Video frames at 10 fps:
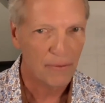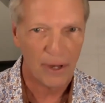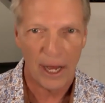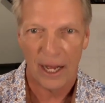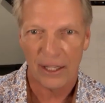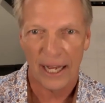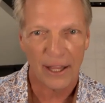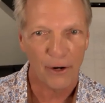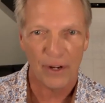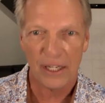uh, like
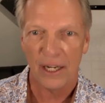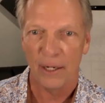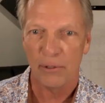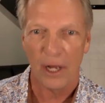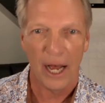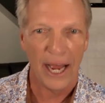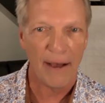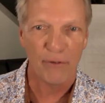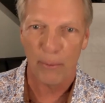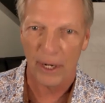they're victims, I
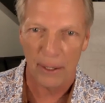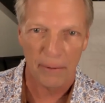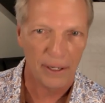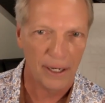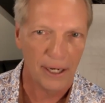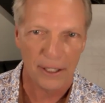have nobody to,